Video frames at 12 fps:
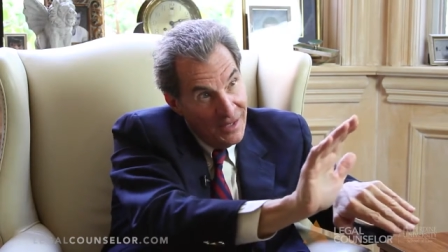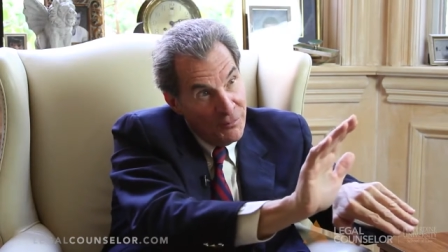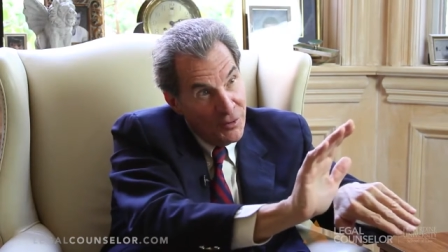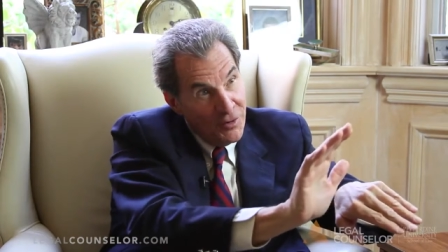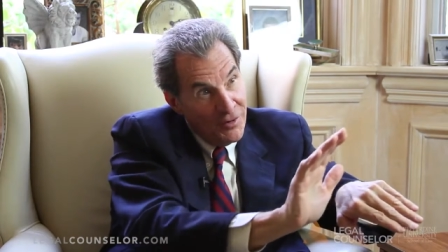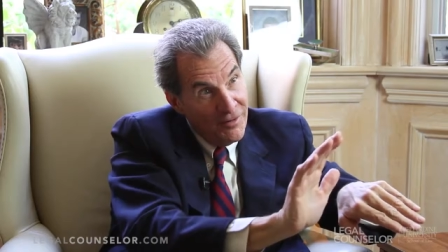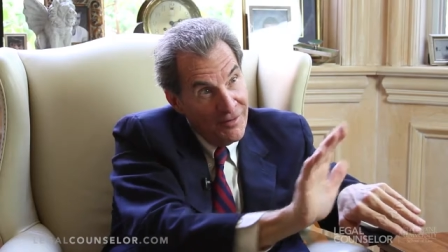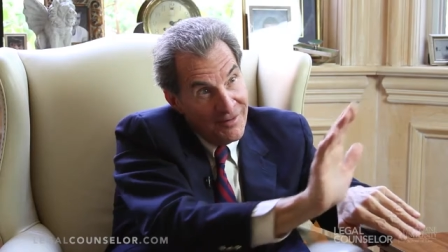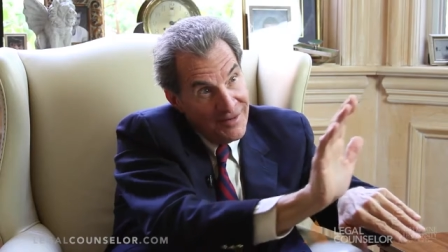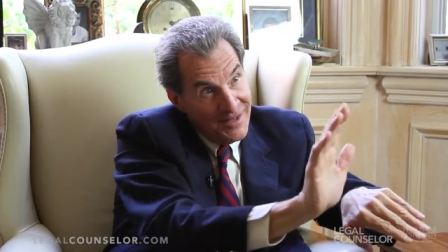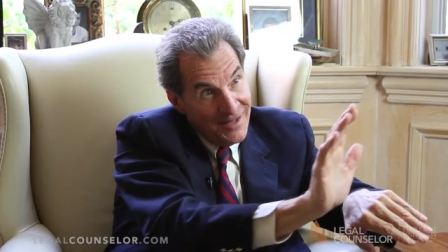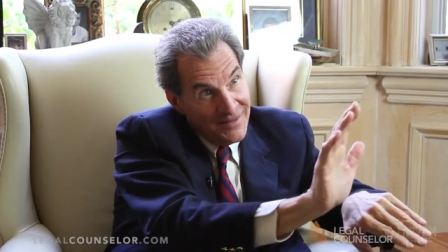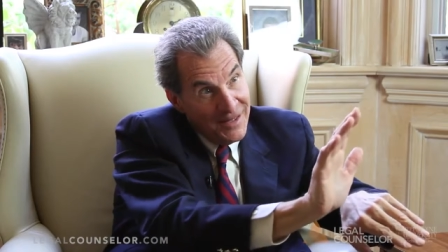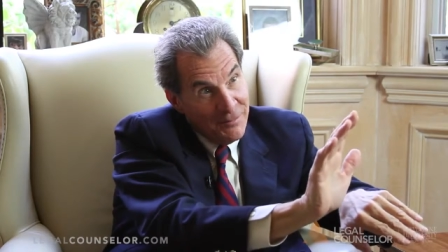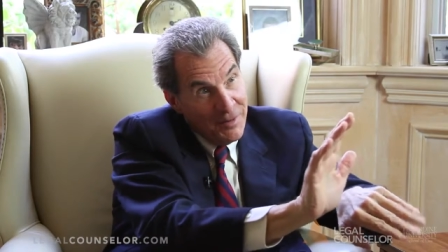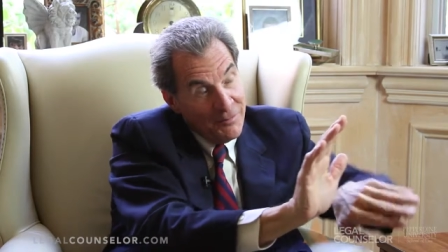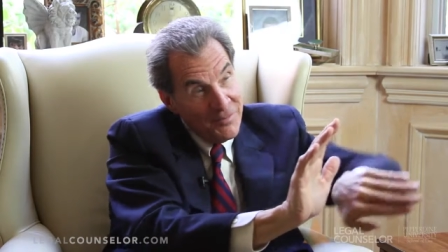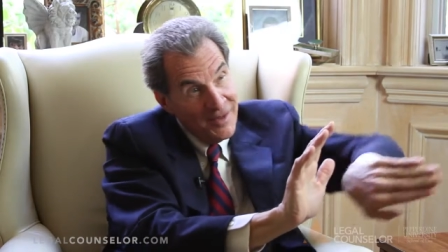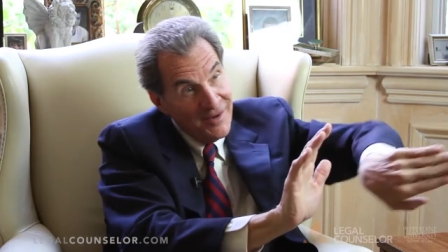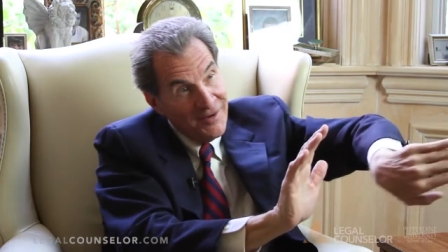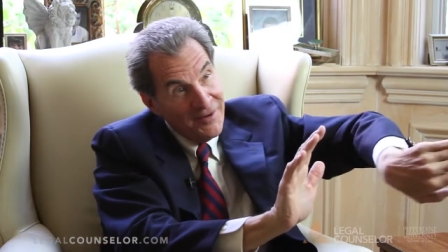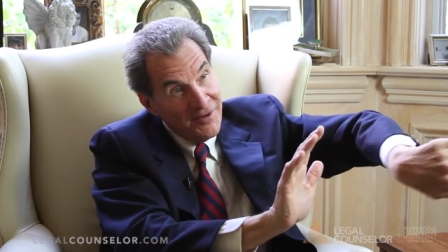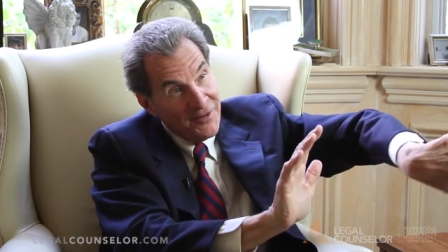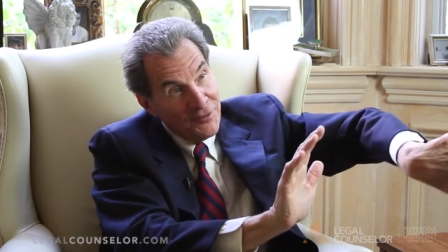him or her, get them up
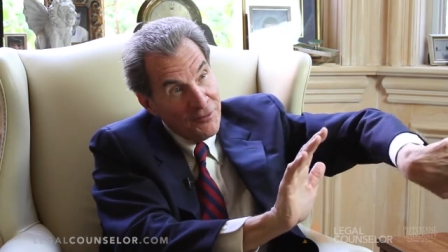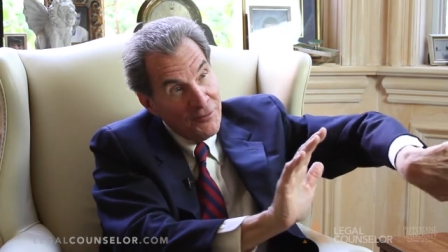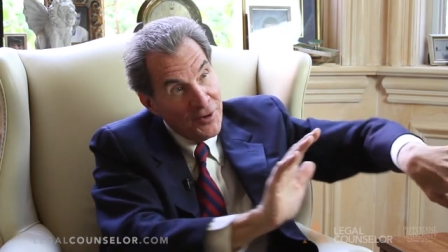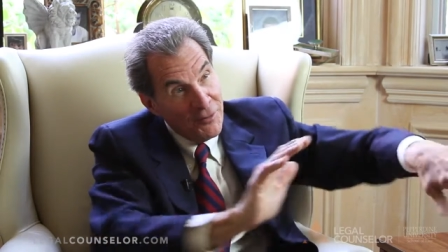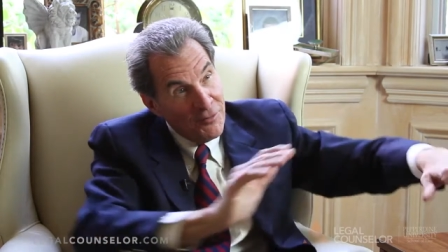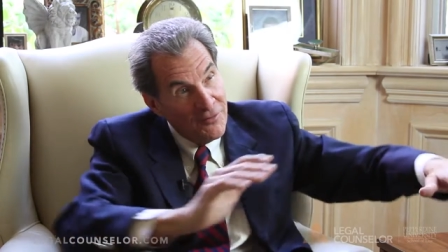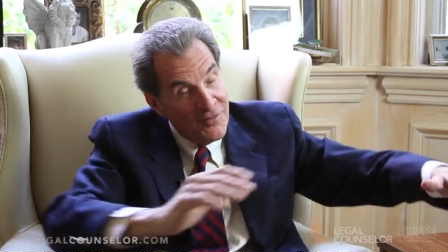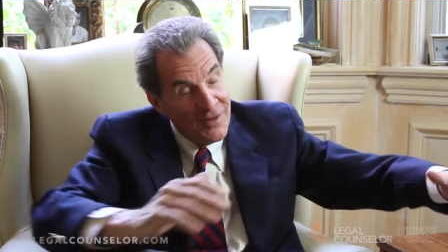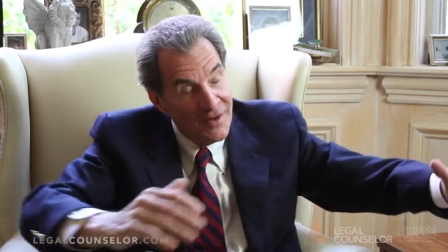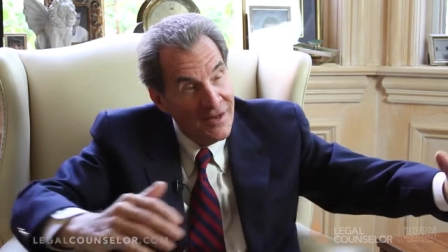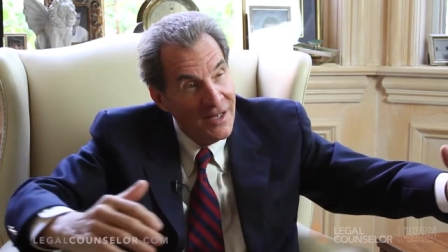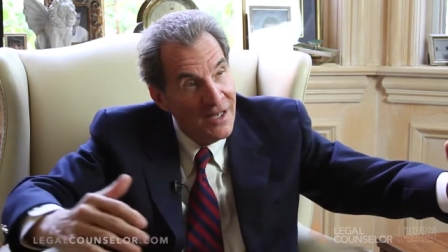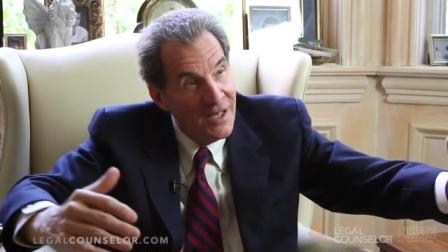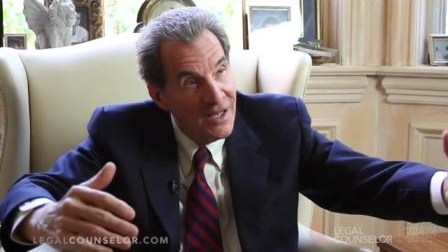there, other lawyer over there,